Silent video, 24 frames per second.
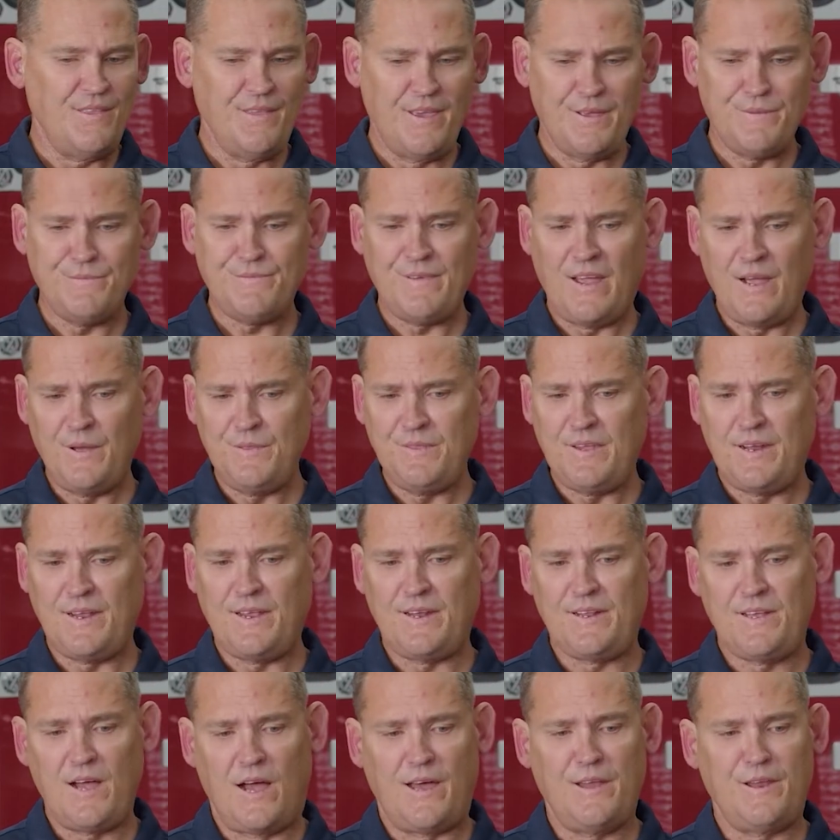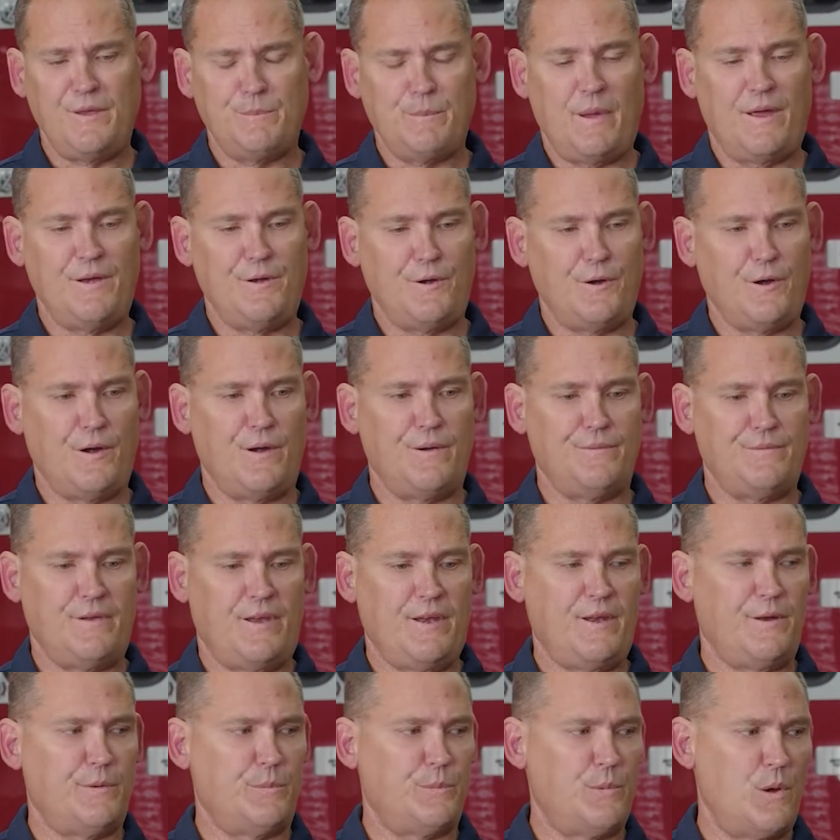had found that it had gotten in my nerve and
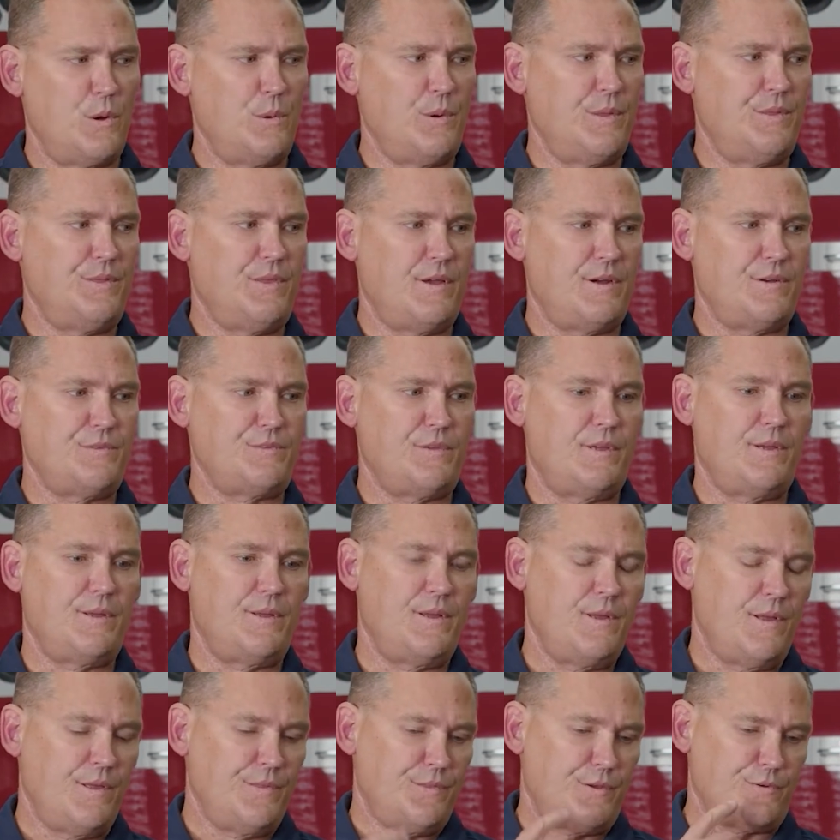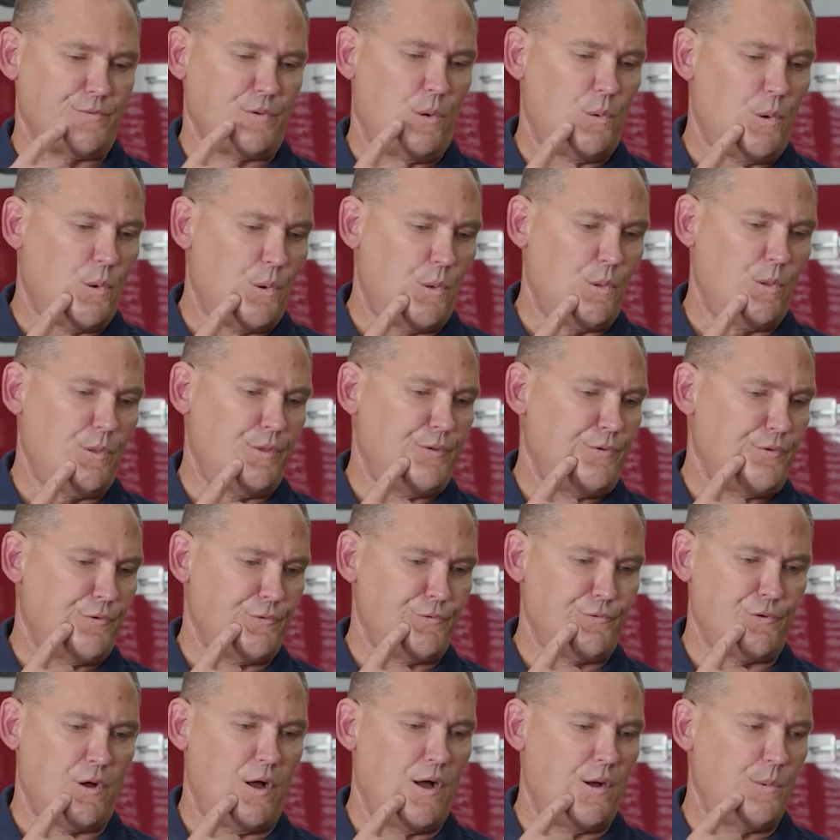had eroded. There's a hole in your
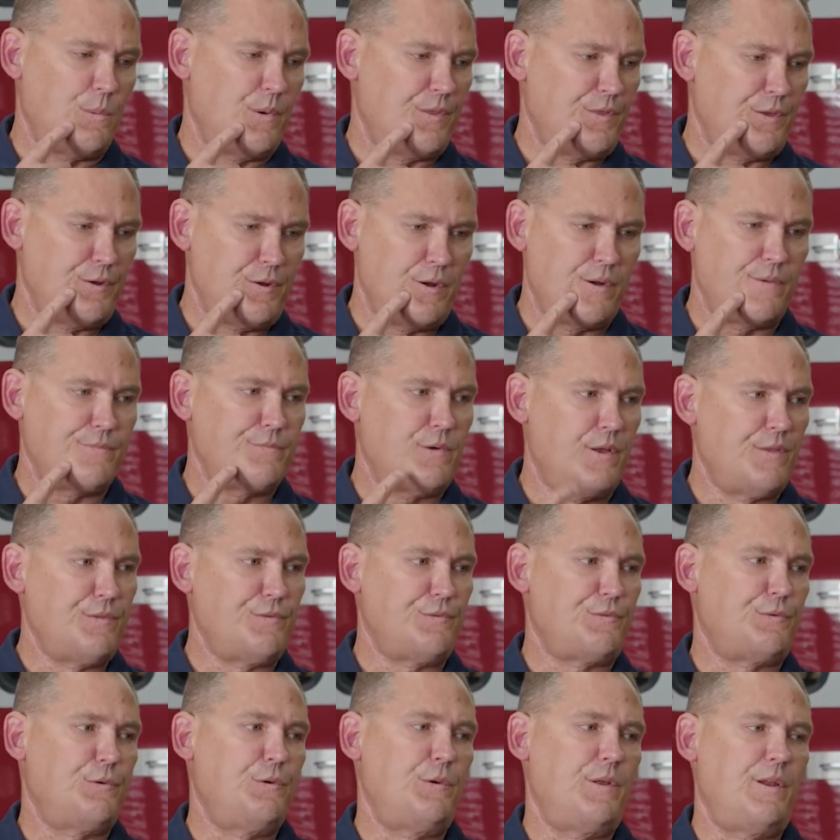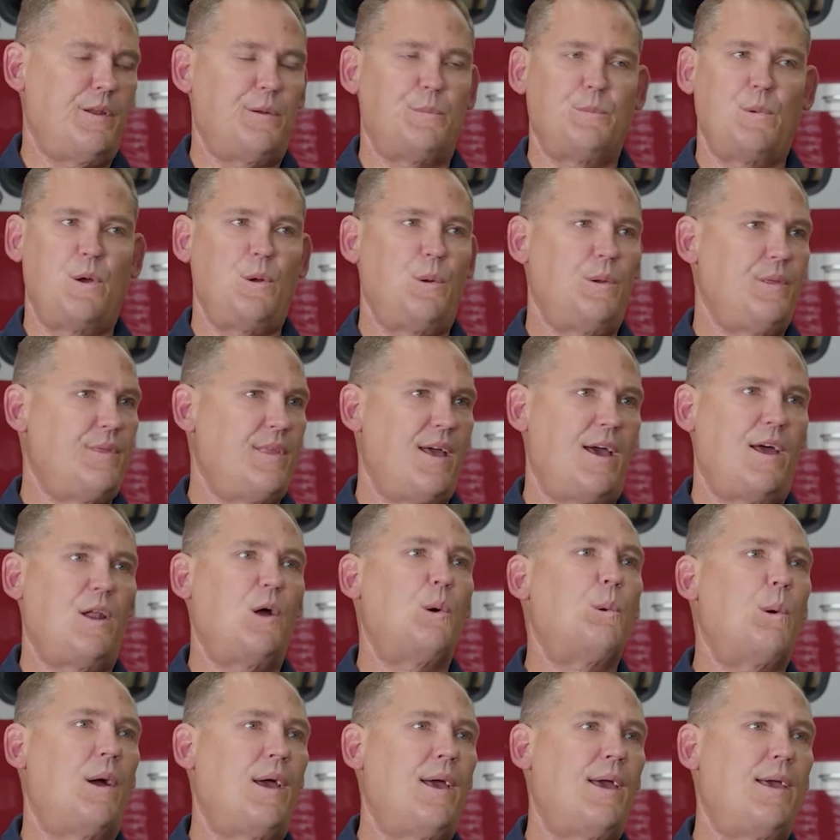jaw where the nerve runs through and it eroded that
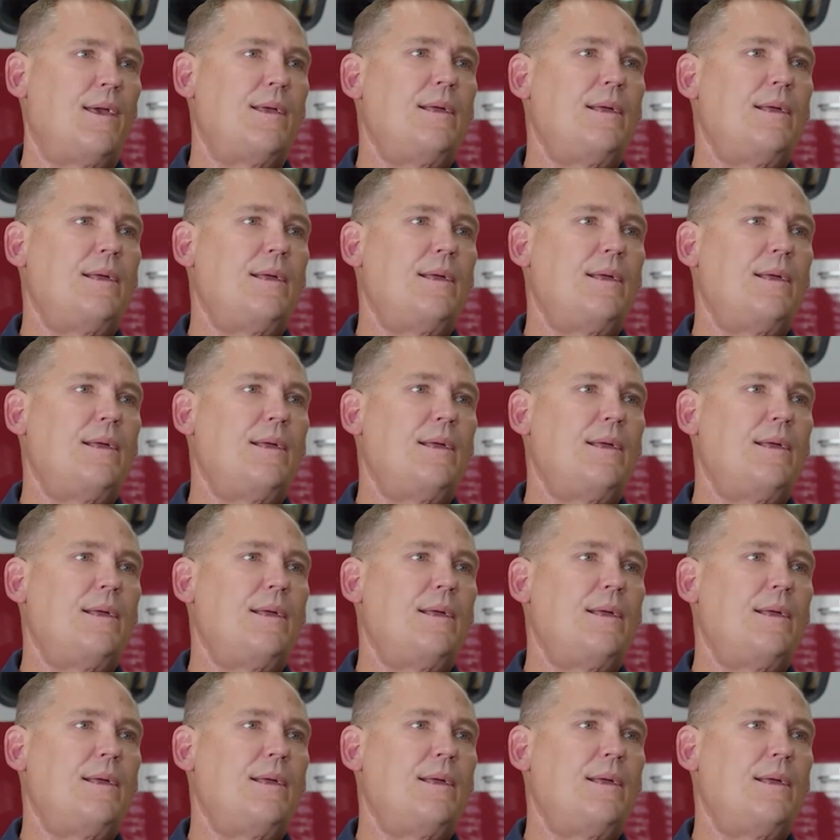away.